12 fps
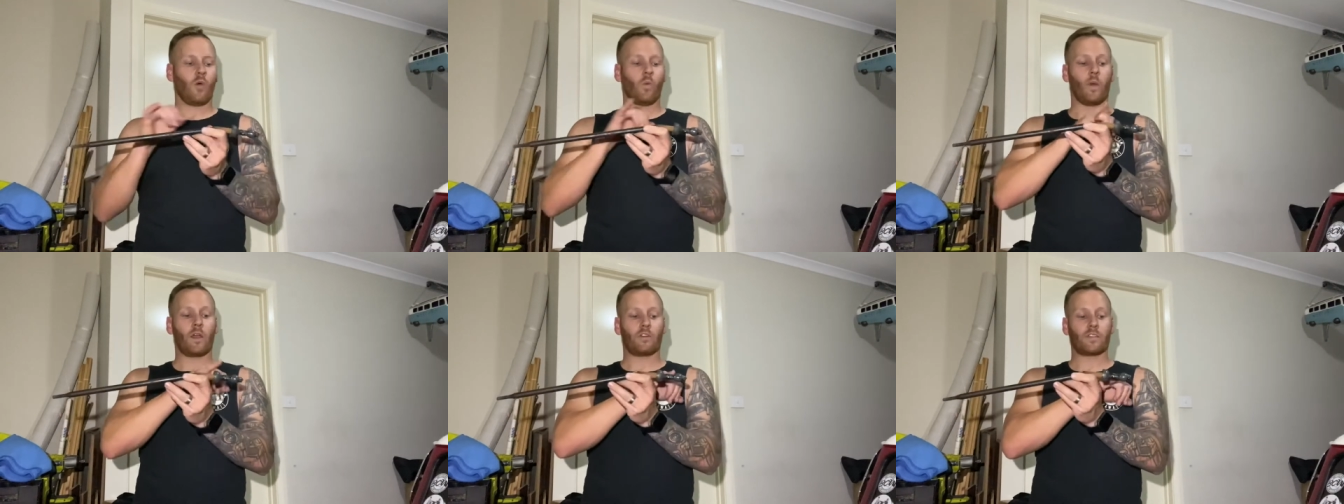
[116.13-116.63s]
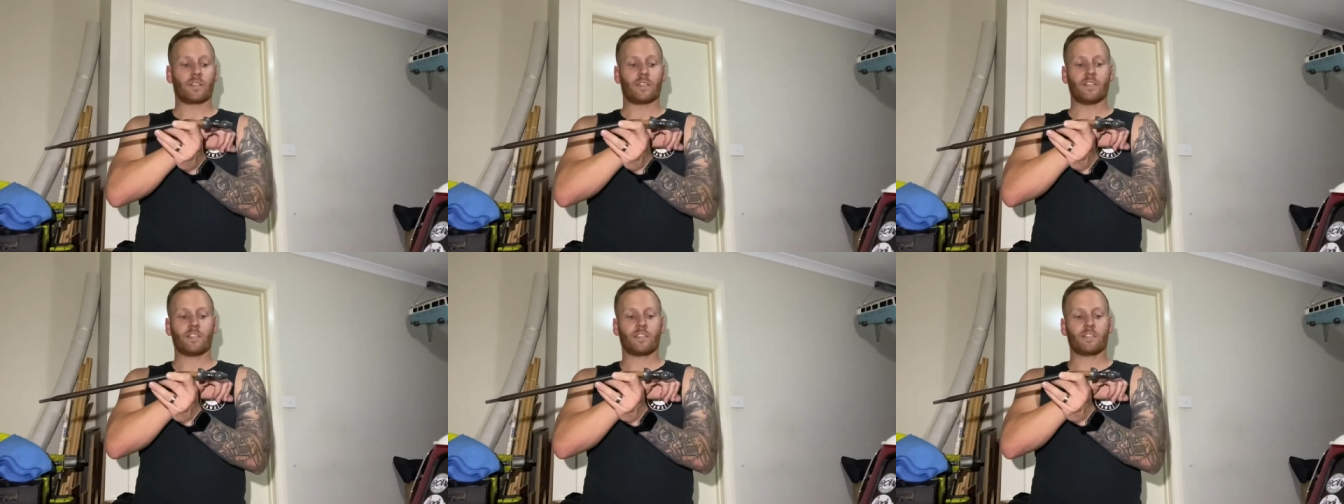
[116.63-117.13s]
whereas the
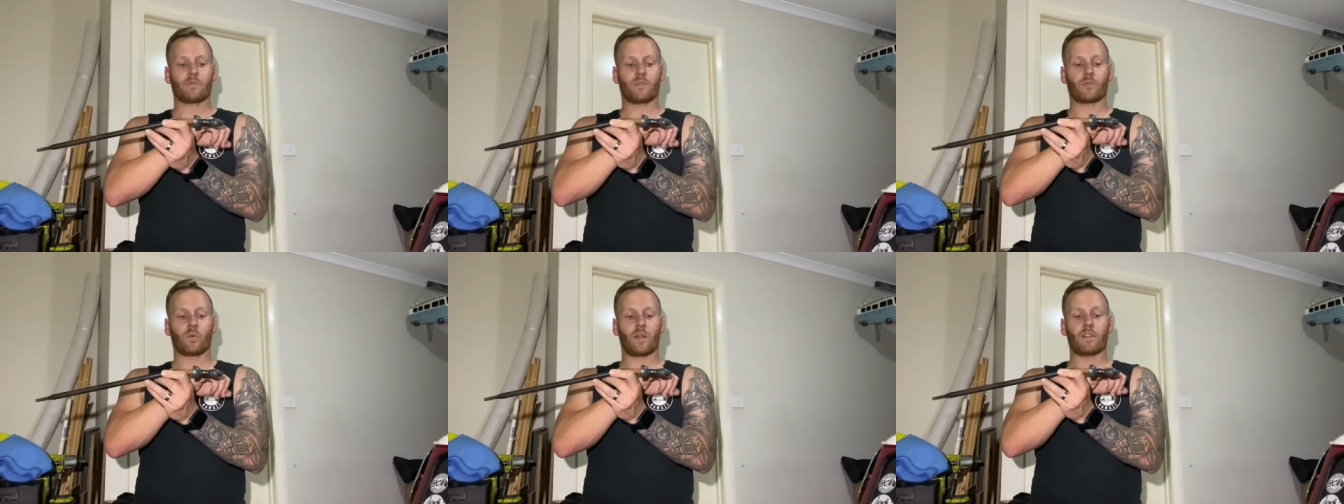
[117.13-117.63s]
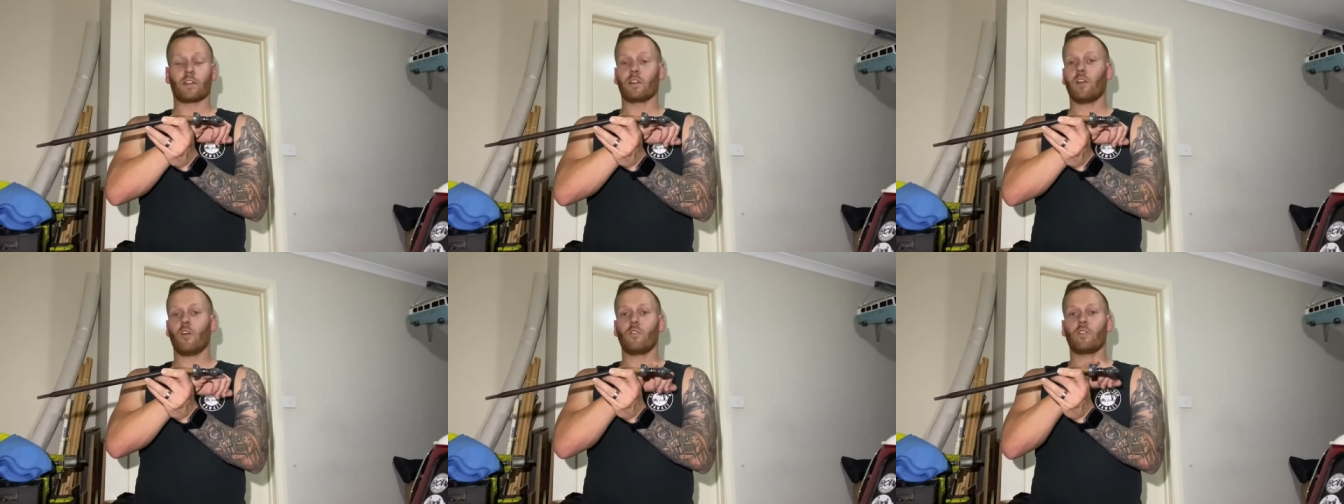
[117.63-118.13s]
distance between the
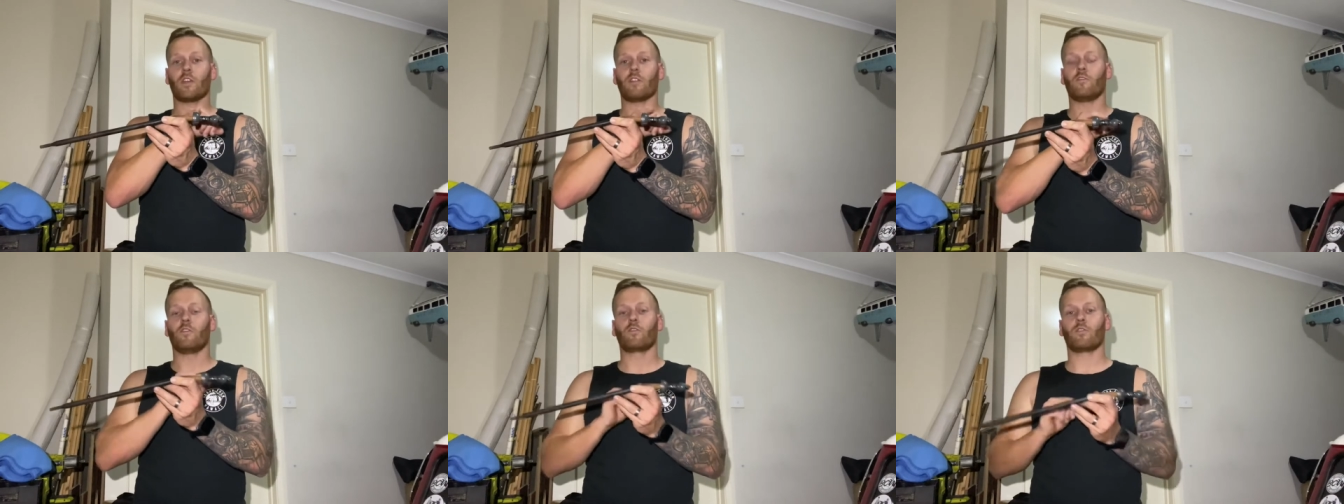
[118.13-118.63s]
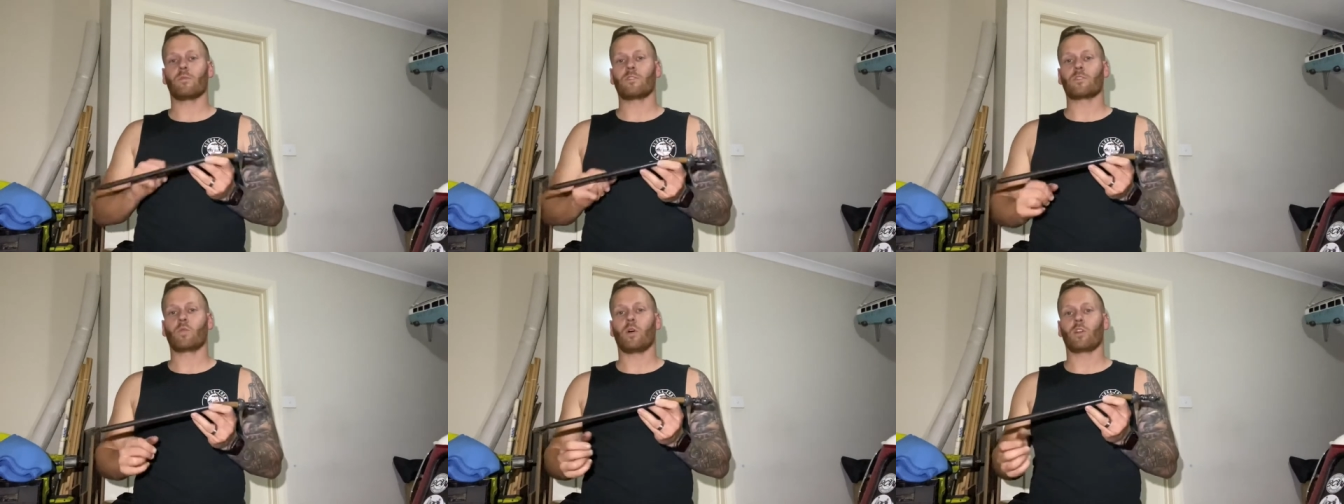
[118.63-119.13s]
load and the fulcrum
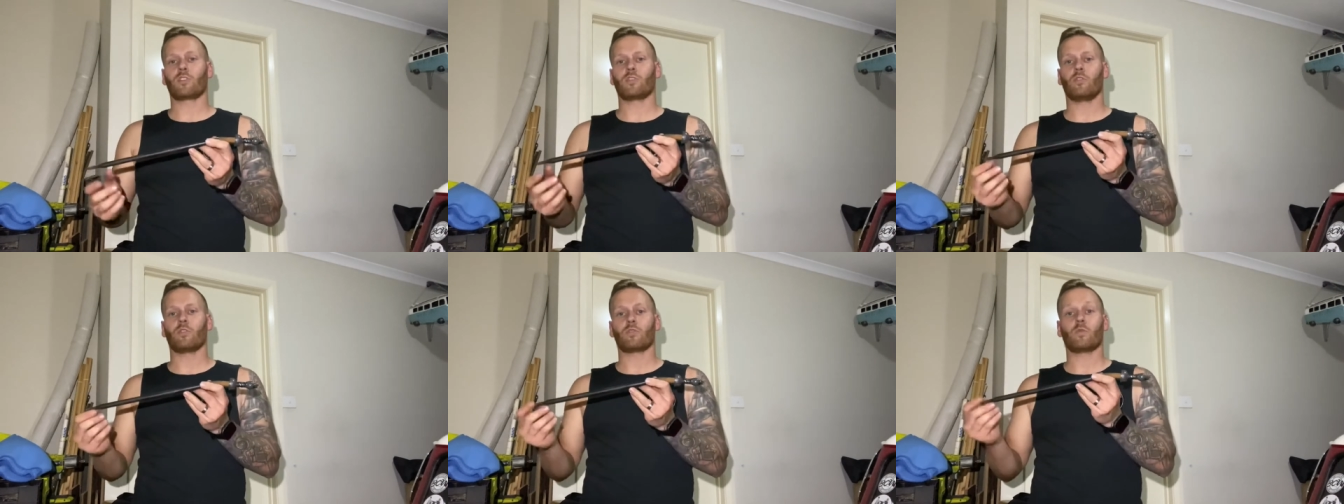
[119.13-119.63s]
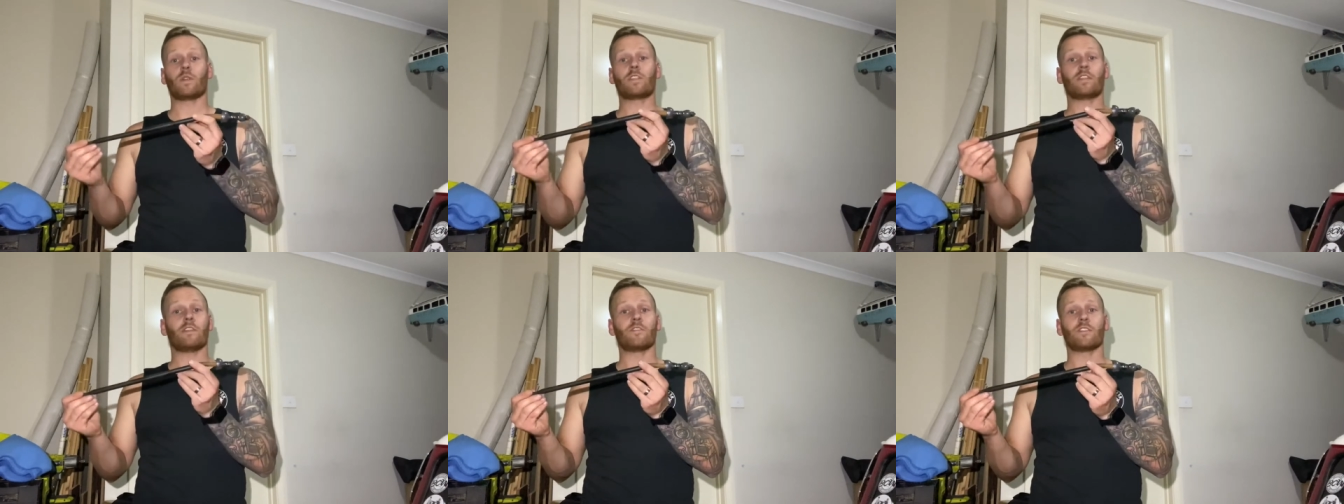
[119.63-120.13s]
is quite short,
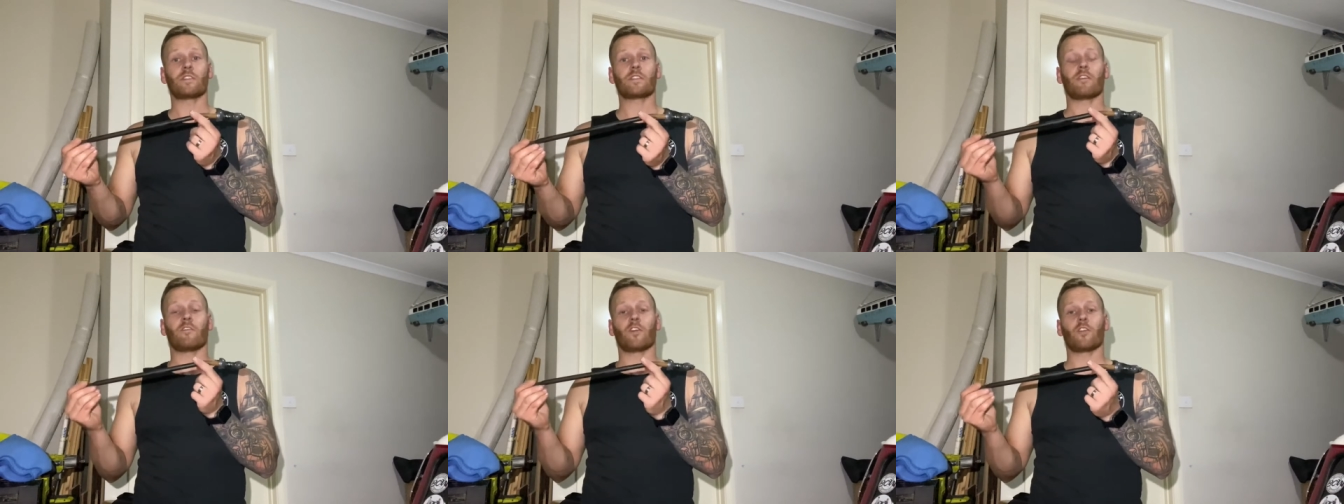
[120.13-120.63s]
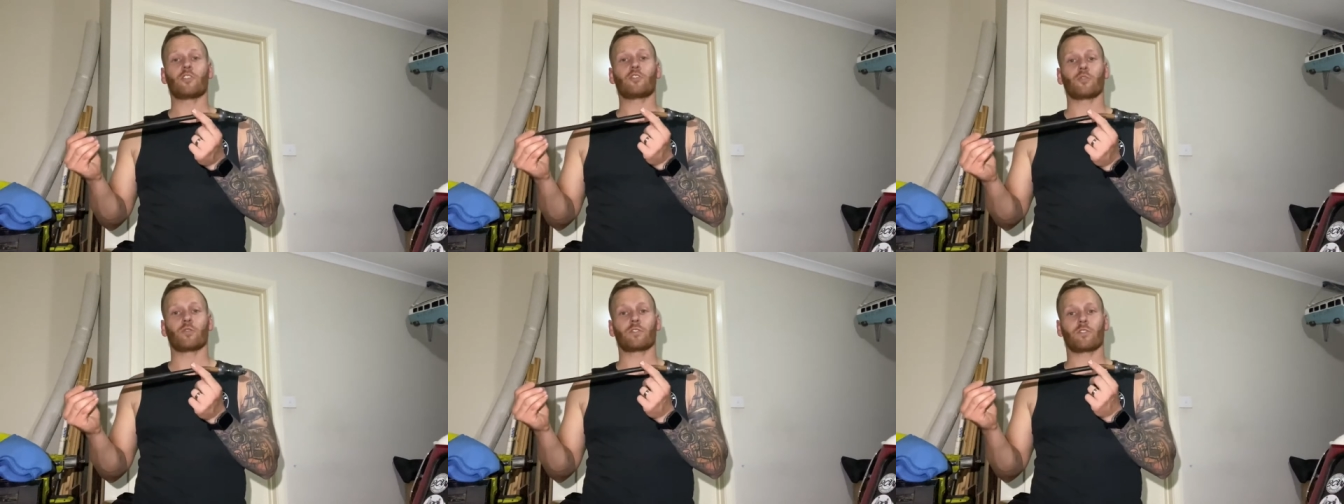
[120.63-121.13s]
which gives us a very
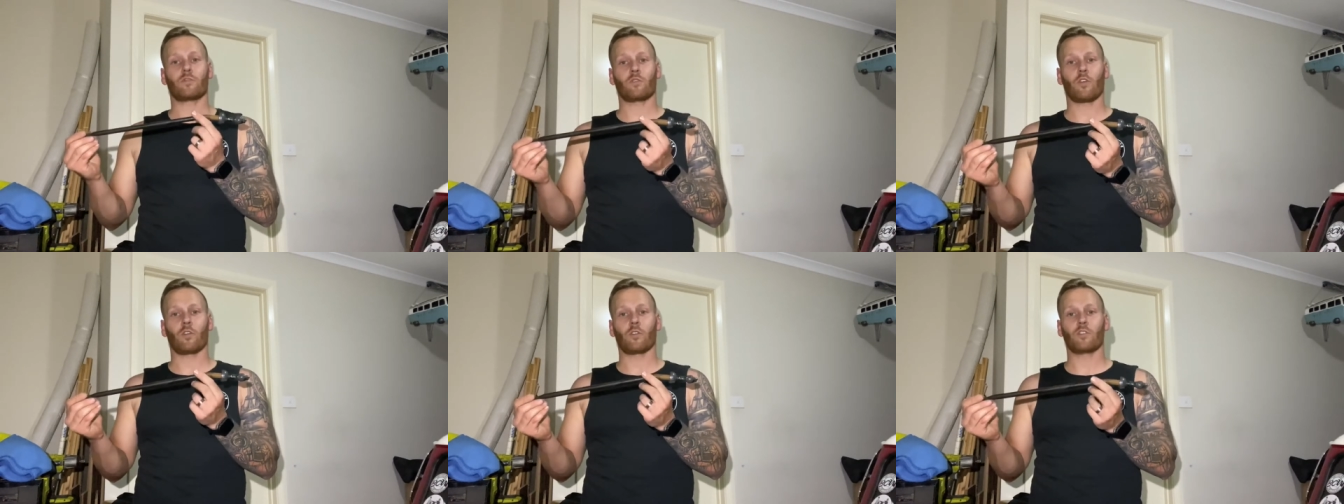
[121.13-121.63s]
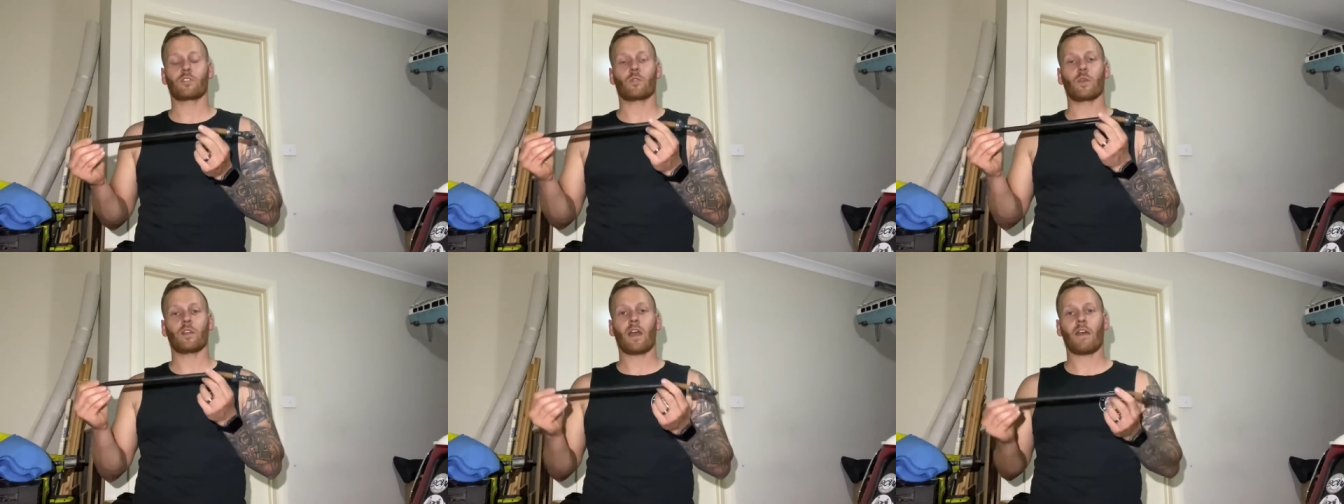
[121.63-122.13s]
short throw. So
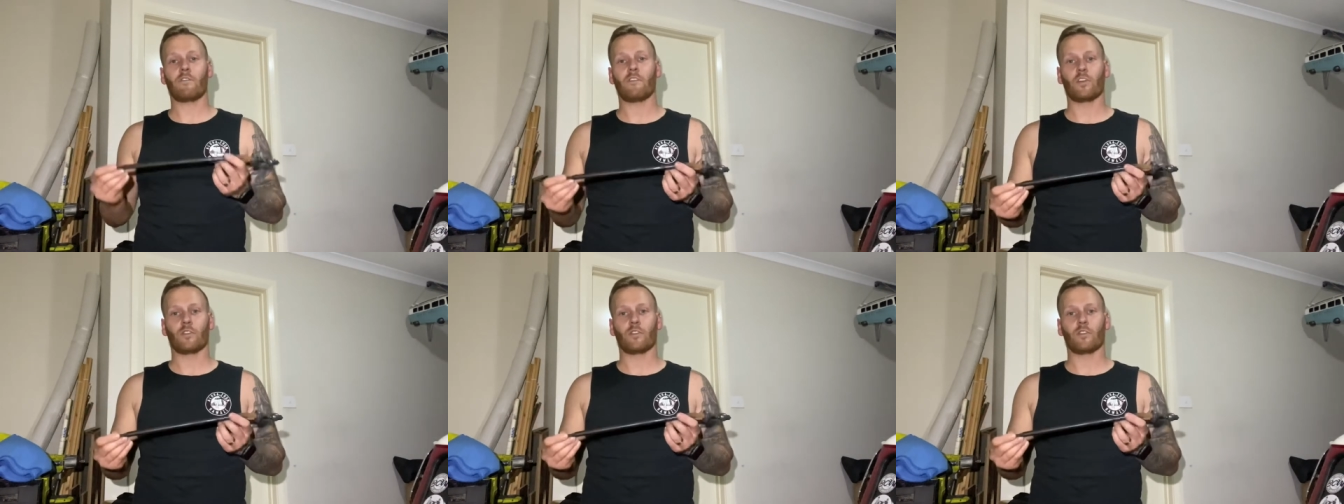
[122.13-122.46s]
we have very